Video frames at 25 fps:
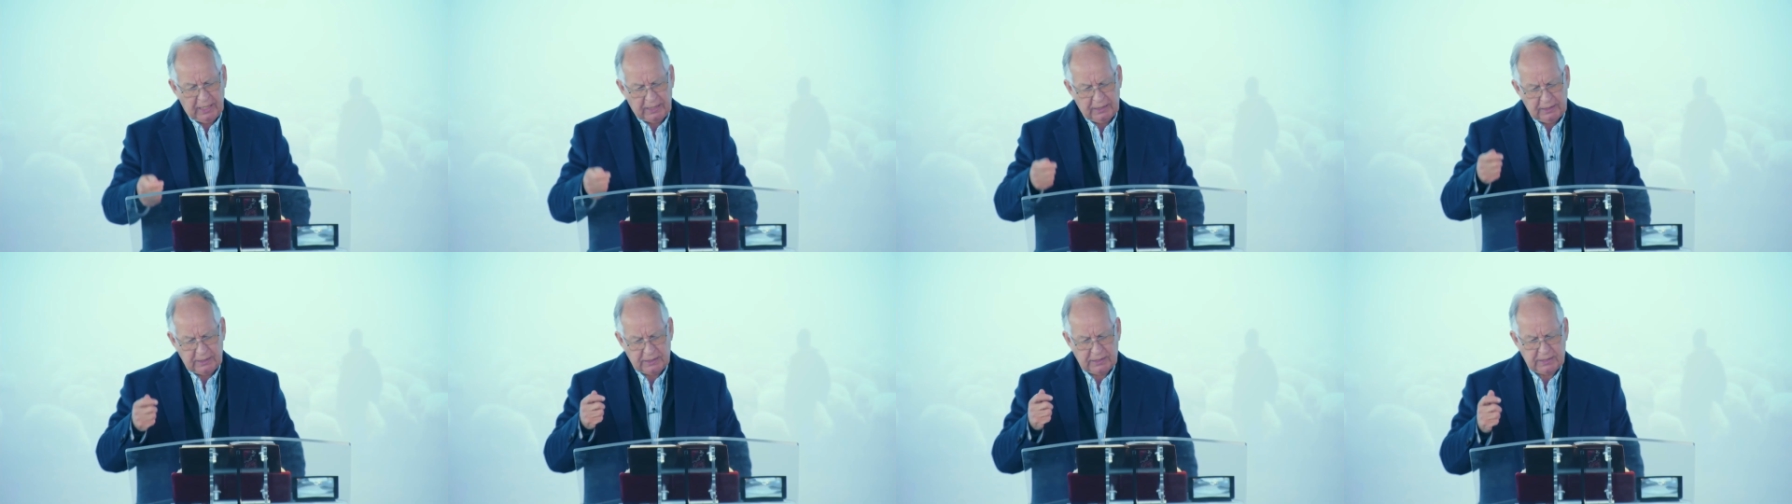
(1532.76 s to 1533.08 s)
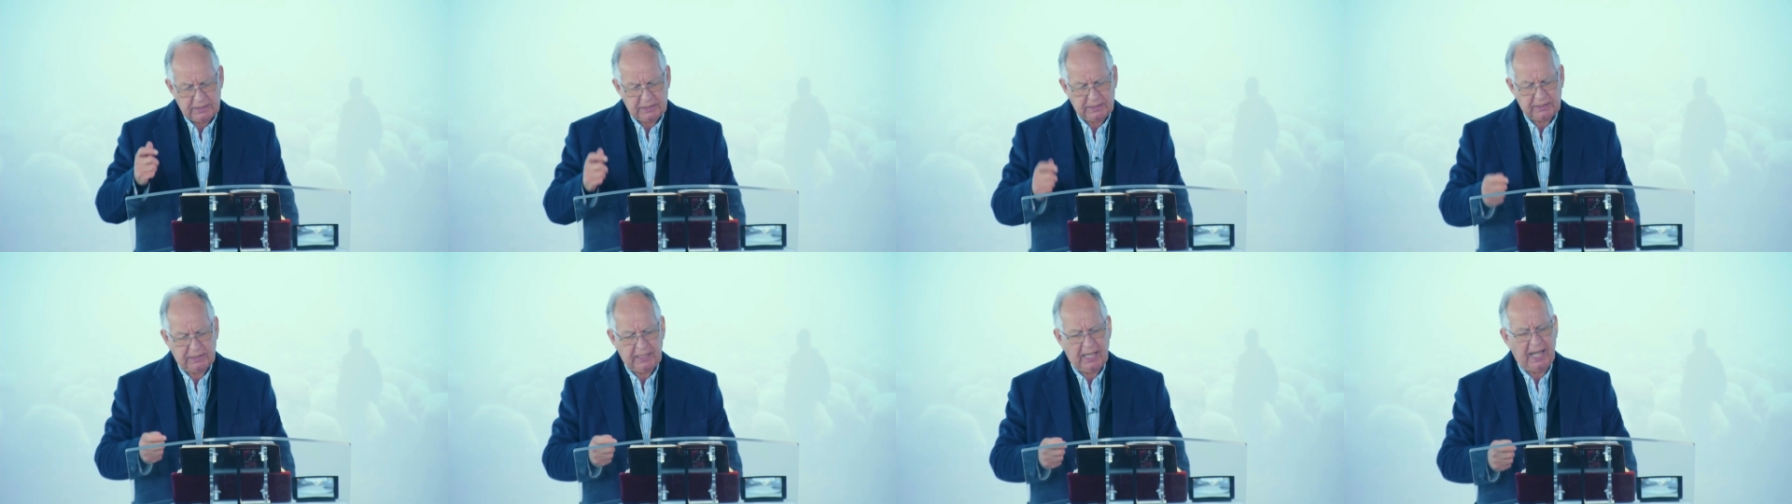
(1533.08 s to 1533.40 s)
and his
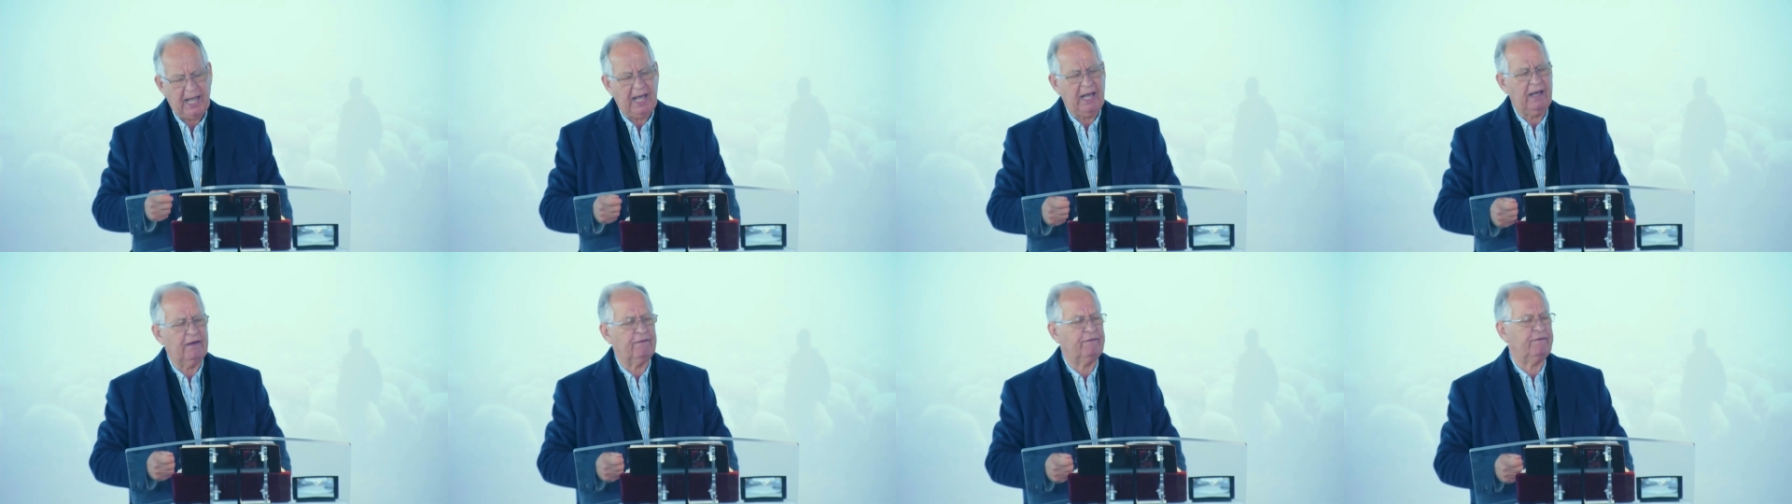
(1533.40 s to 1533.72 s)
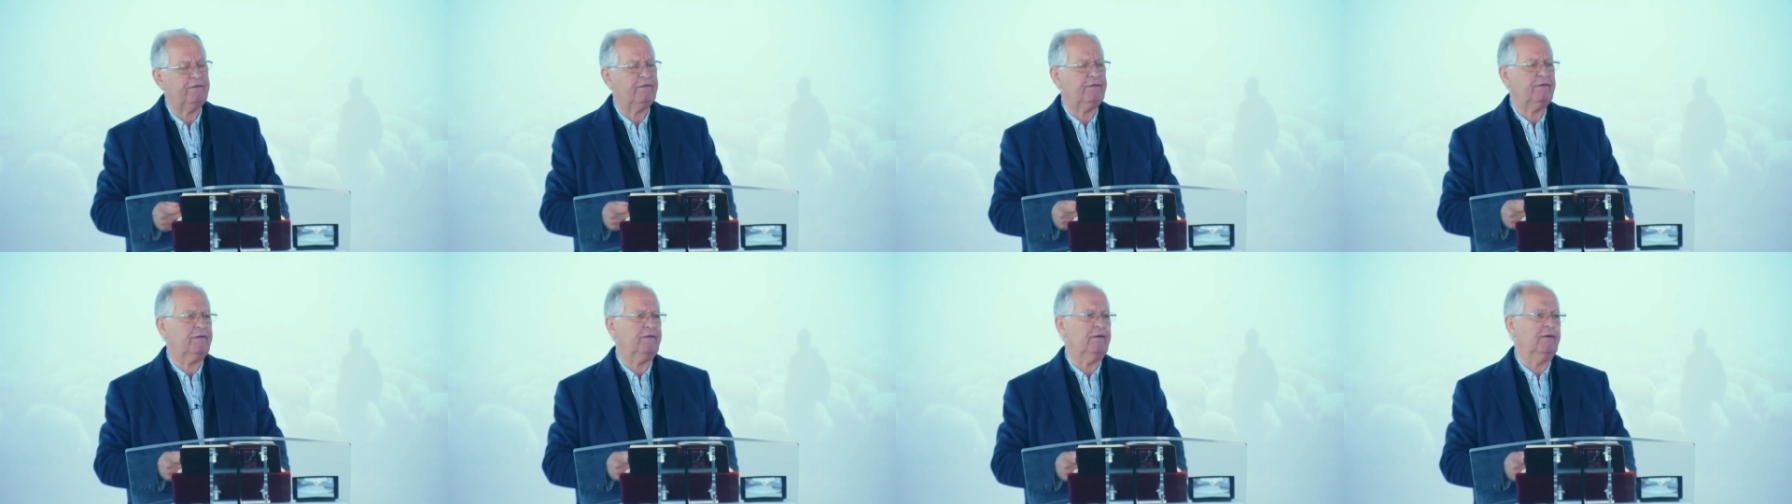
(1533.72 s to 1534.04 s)

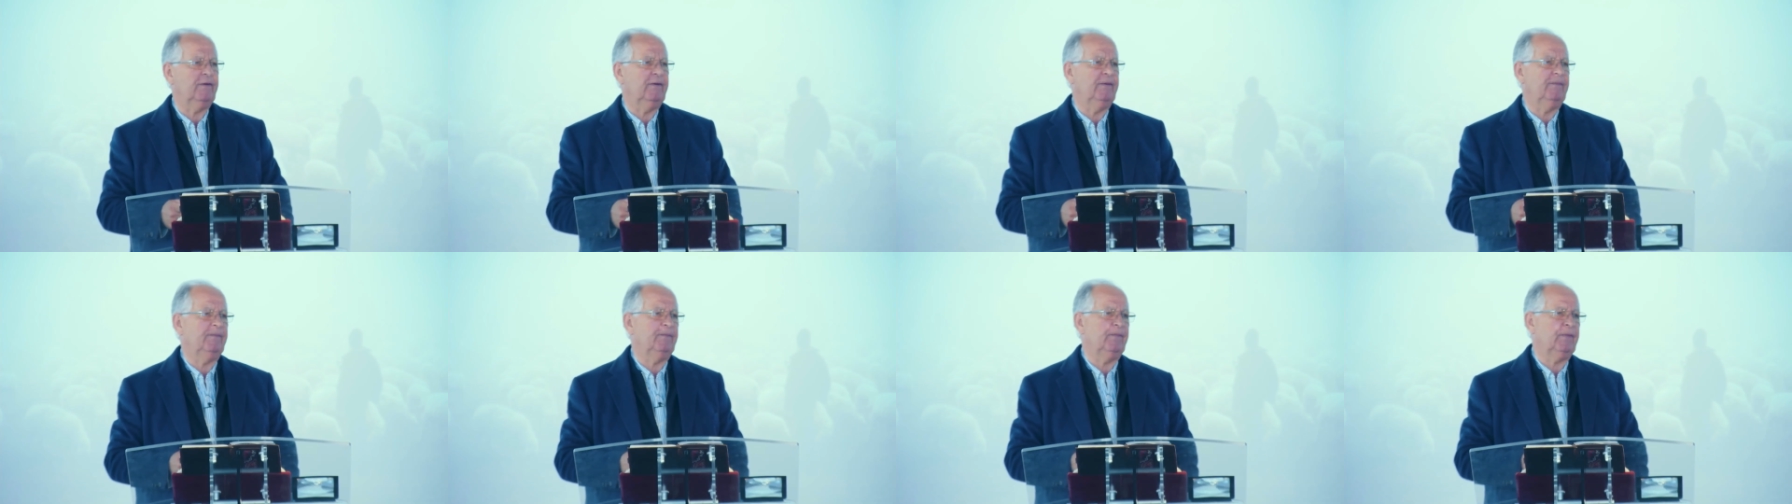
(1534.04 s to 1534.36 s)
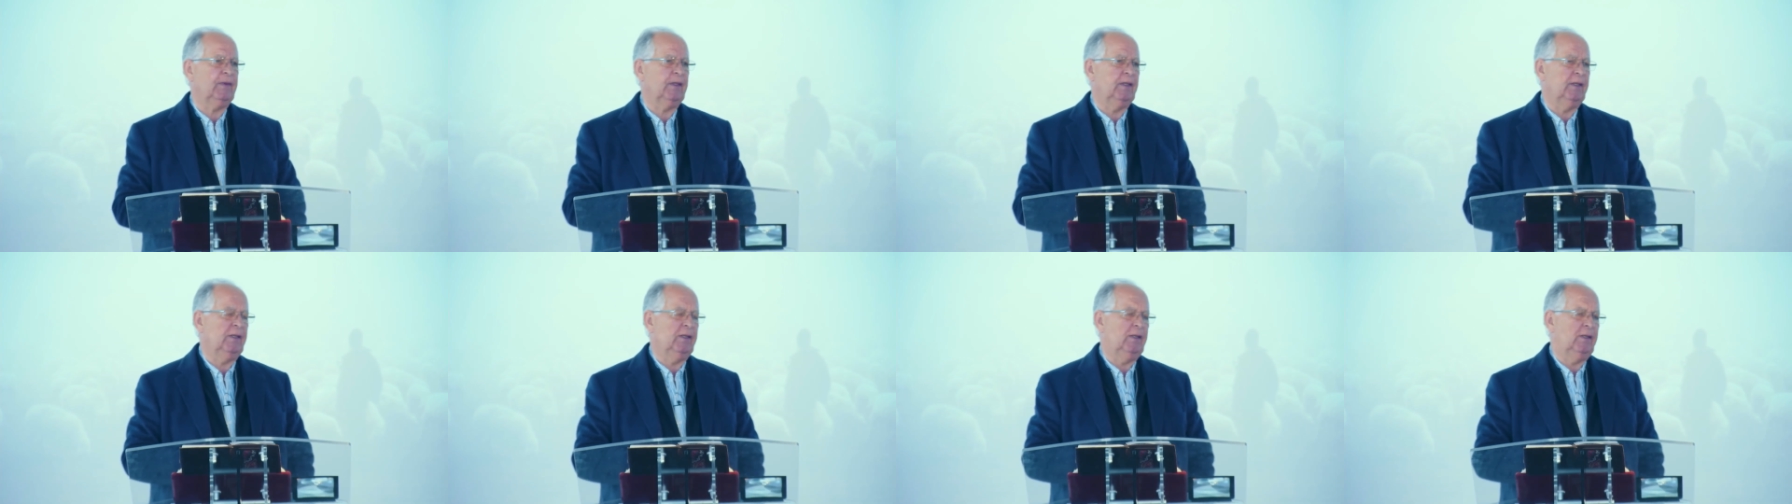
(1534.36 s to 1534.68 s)
staff
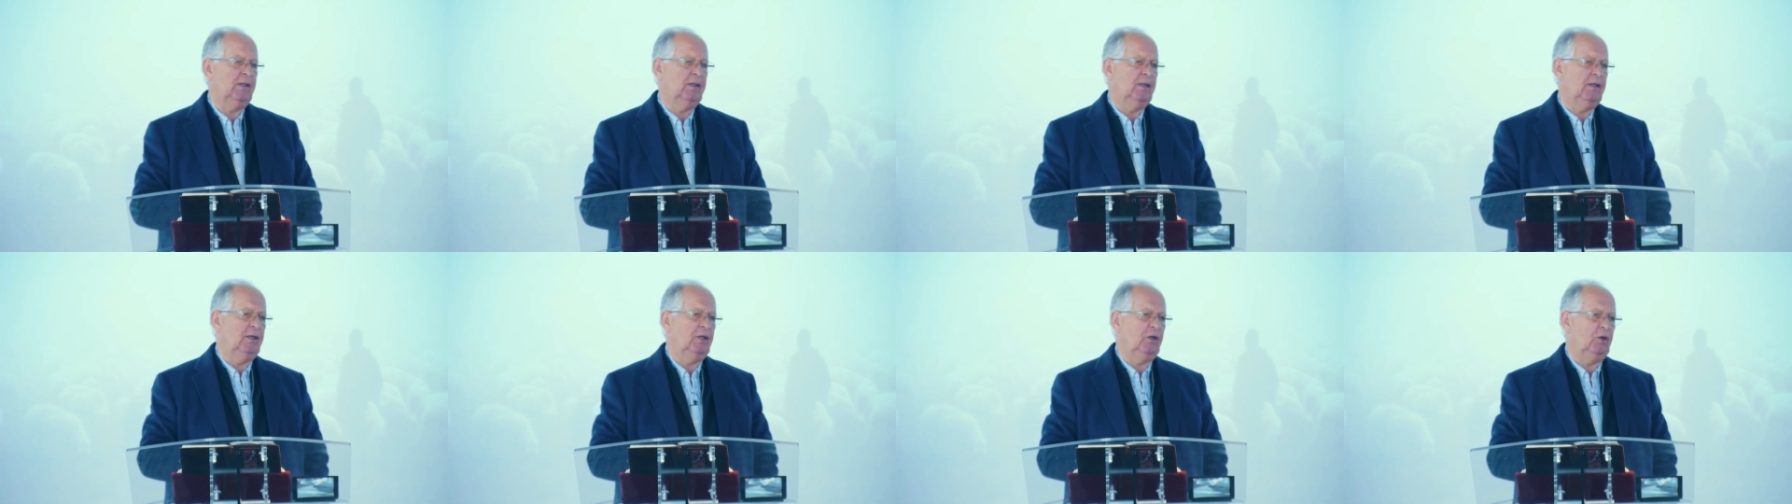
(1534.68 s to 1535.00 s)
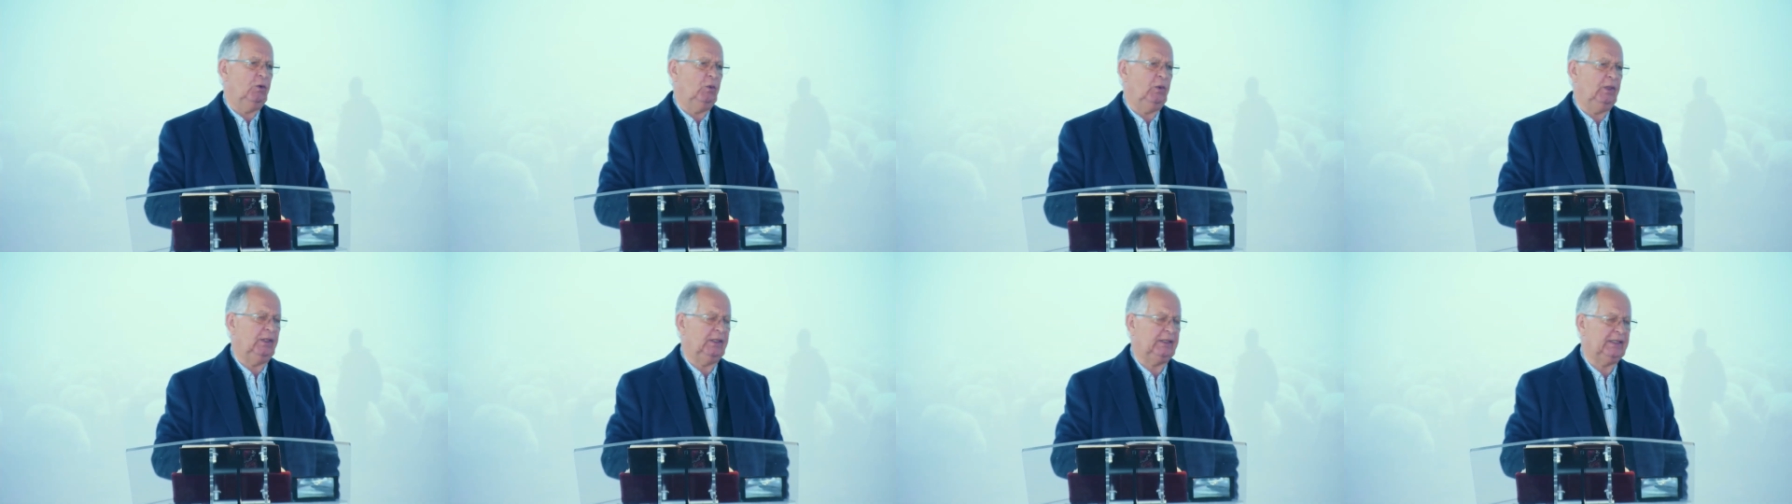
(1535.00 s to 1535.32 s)

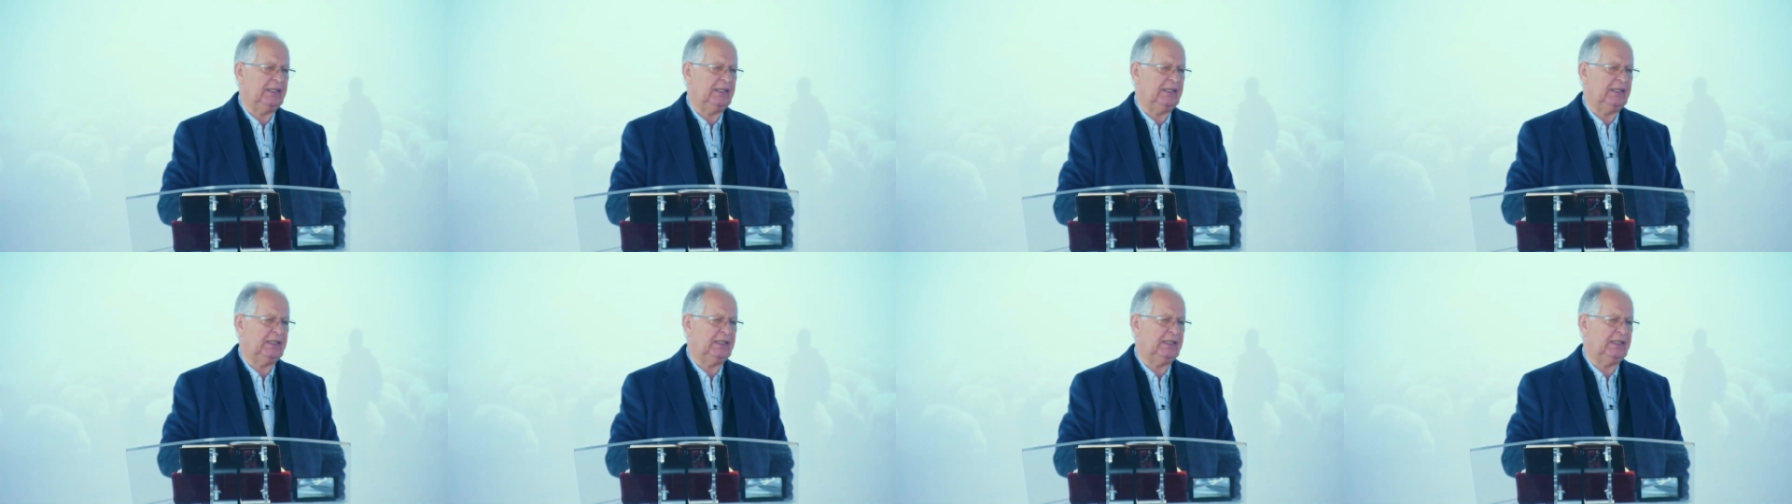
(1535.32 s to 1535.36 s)
will